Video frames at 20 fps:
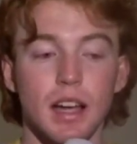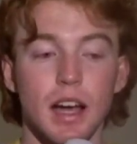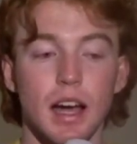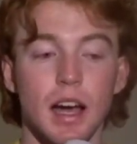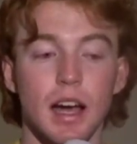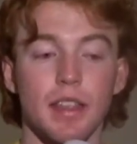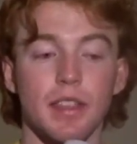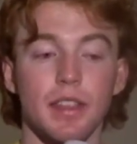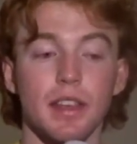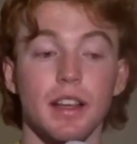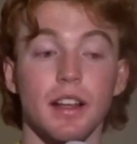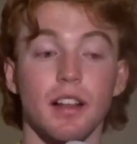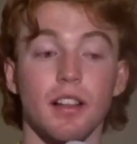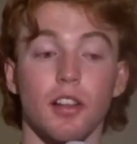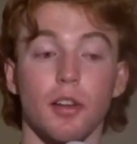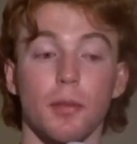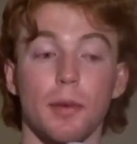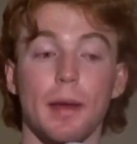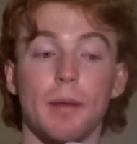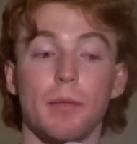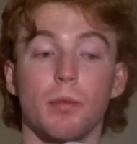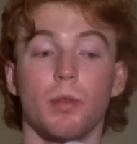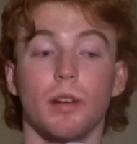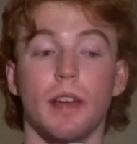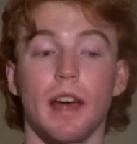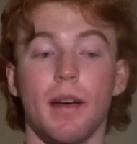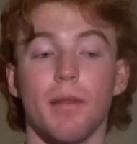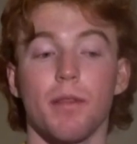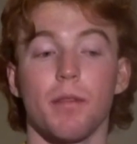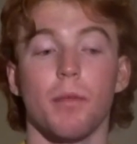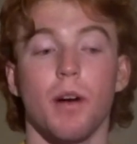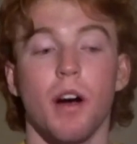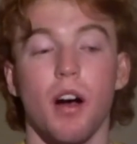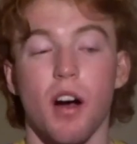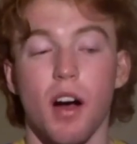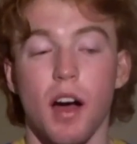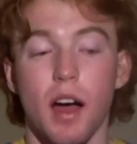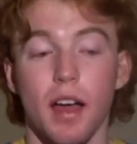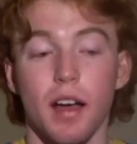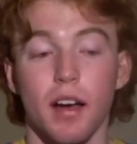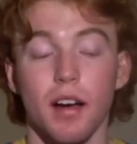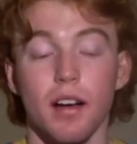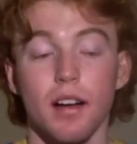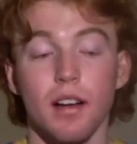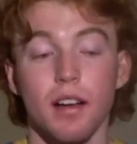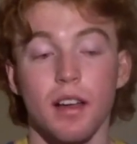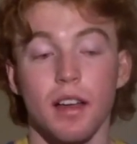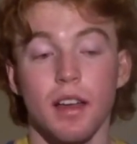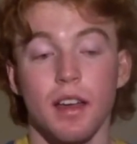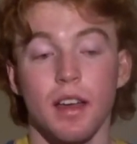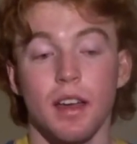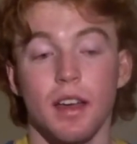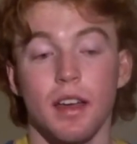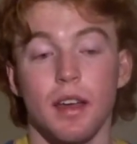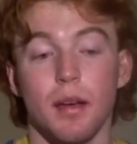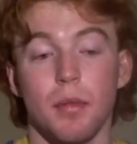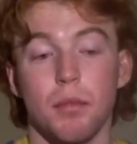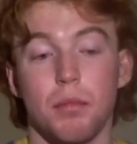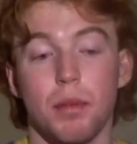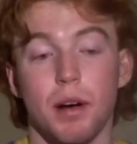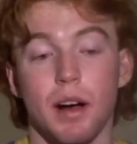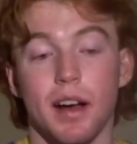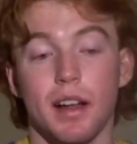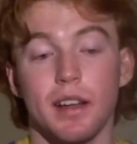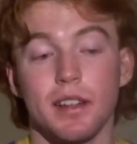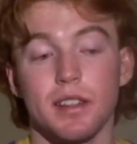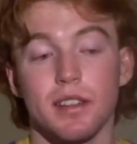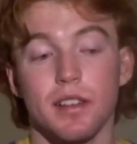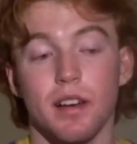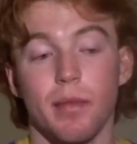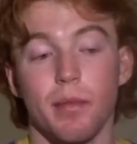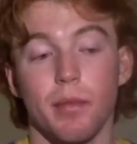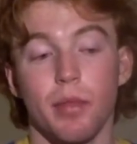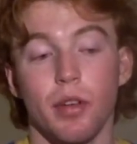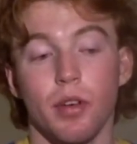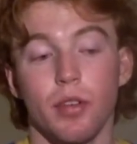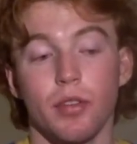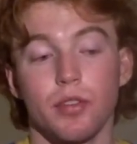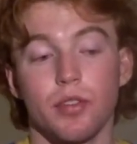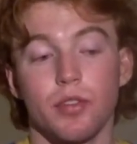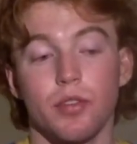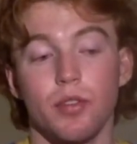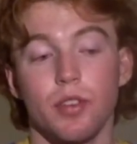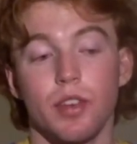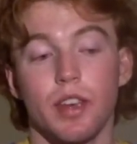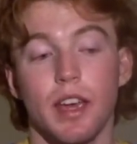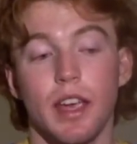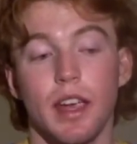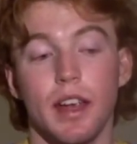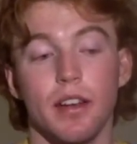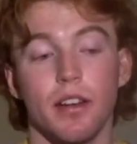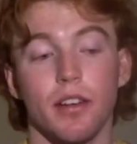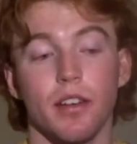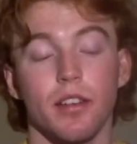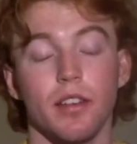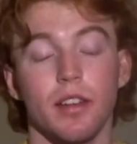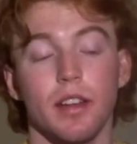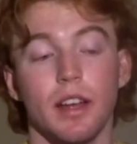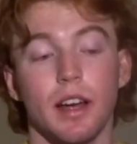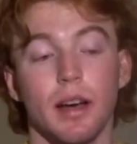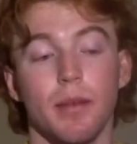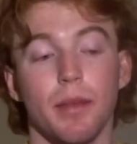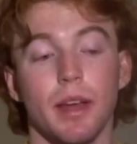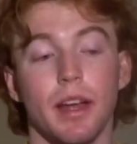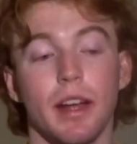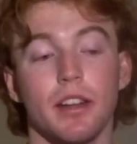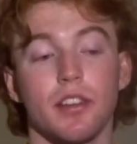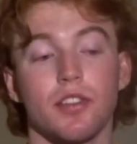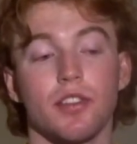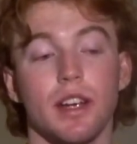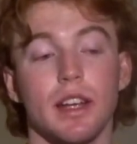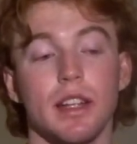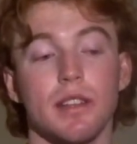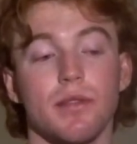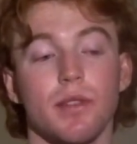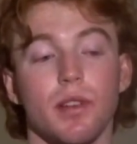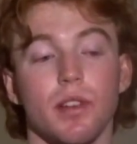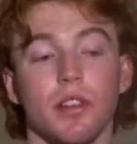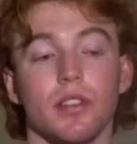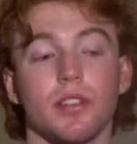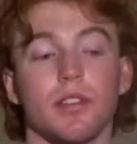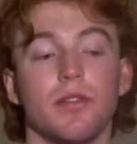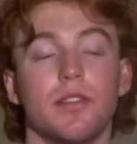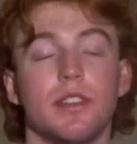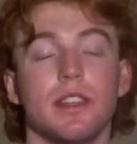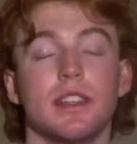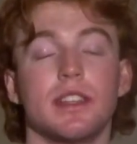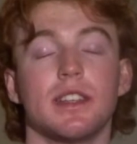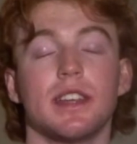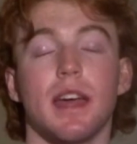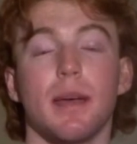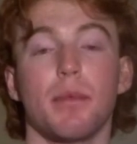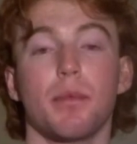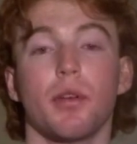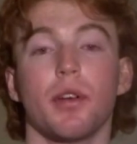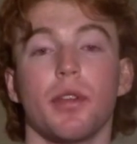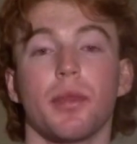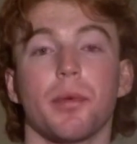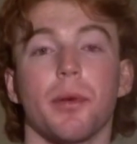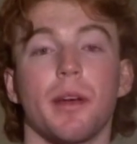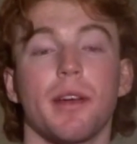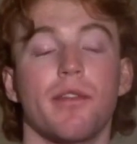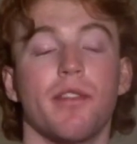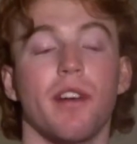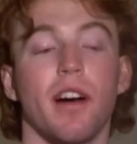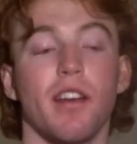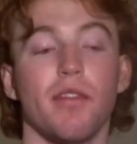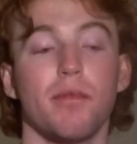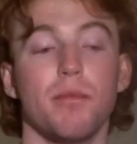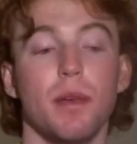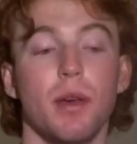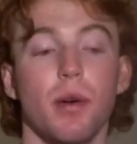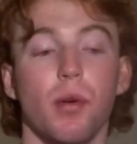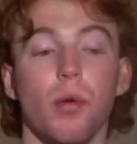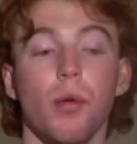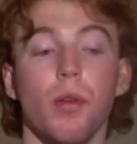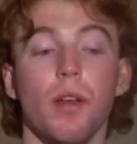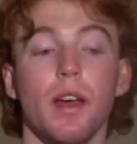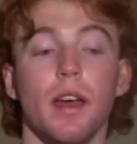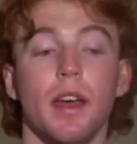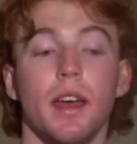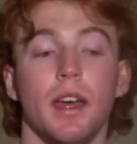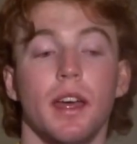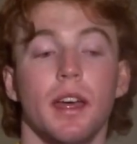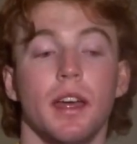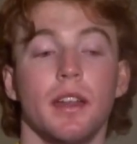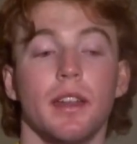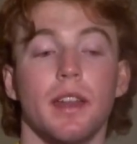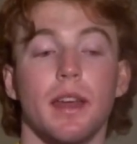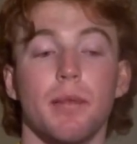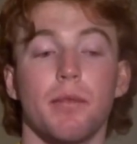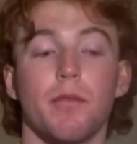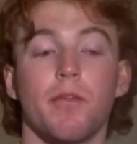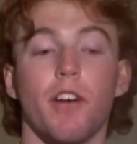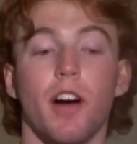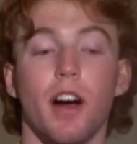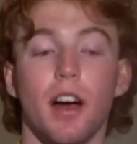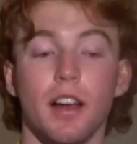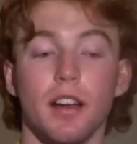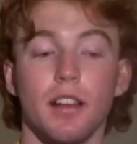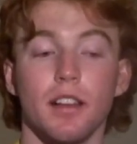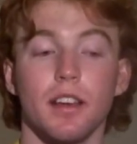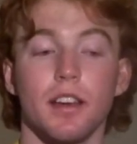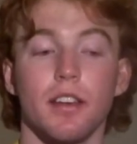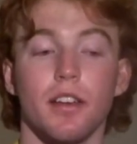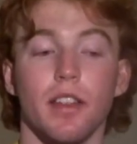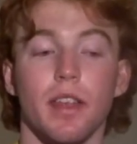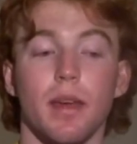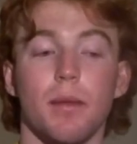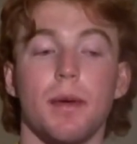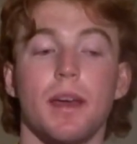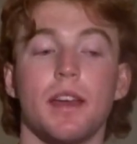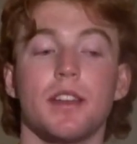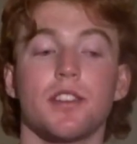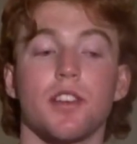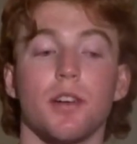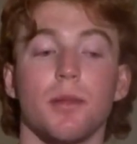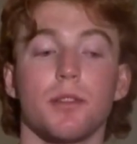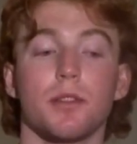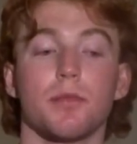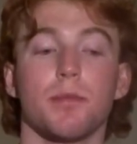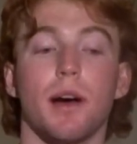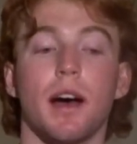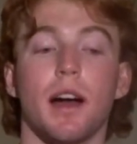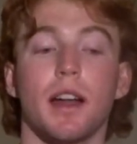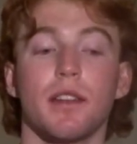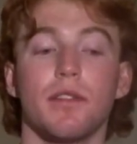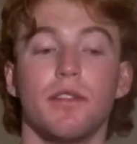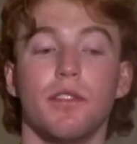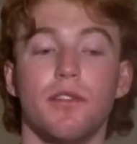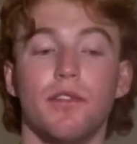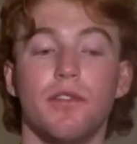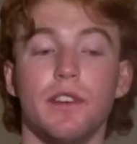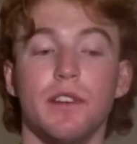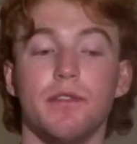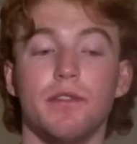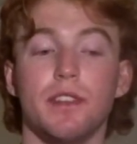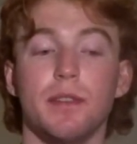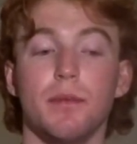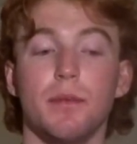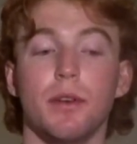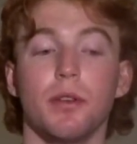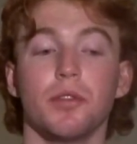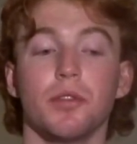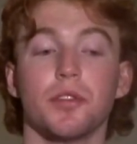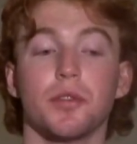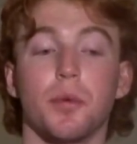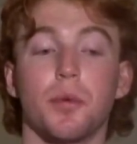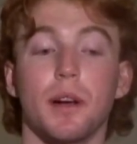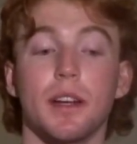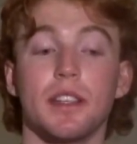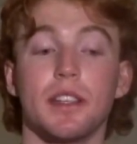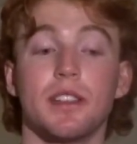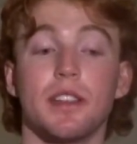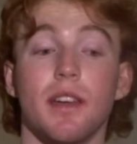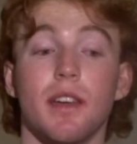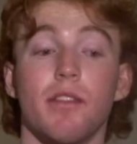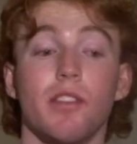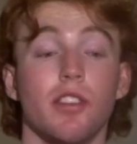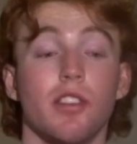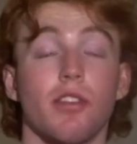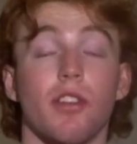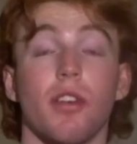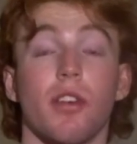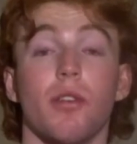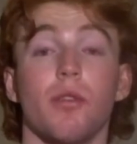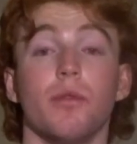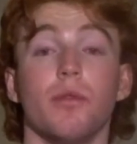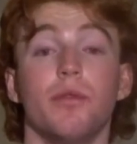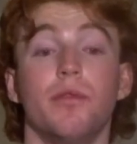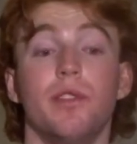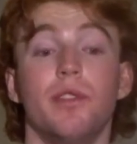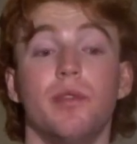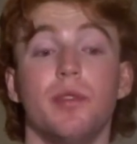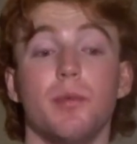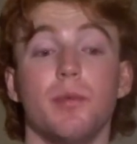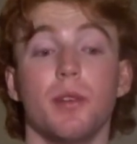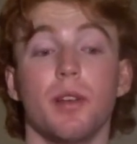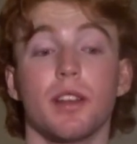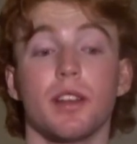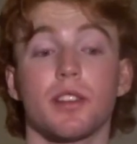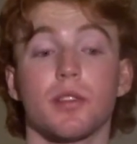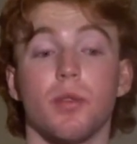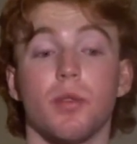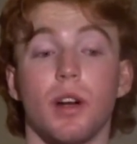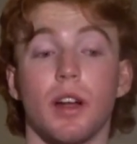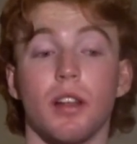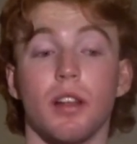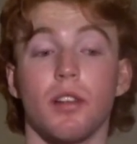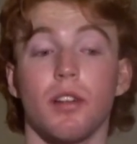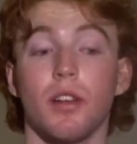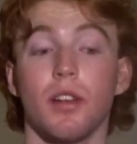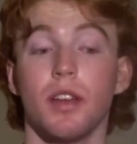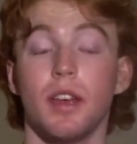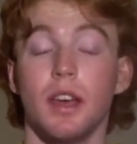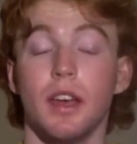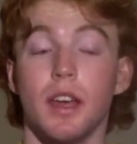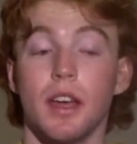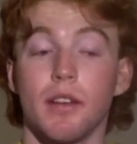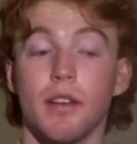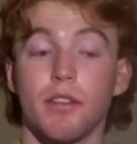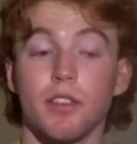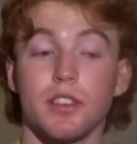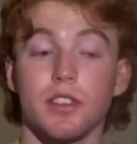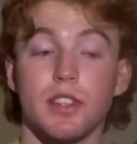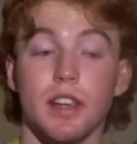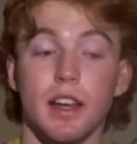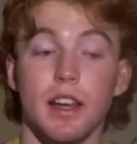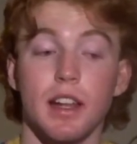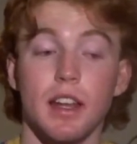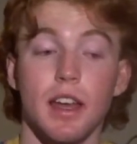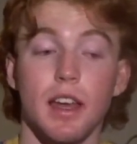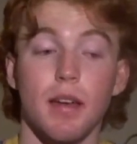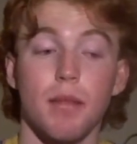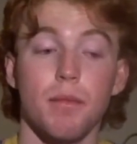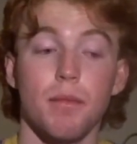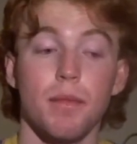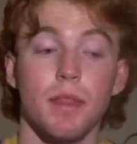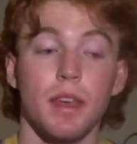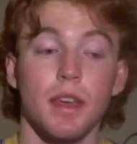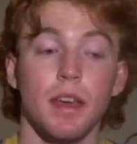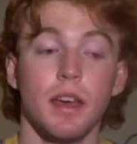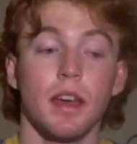I think a lot of people would have them higher, but I'm not too keen on it. They had a transfer loss of 68.35 mil. They finally got their man Thomas Partey for 50 mil, 27-year-old. 50 mil, that's quite a lot for a CDM.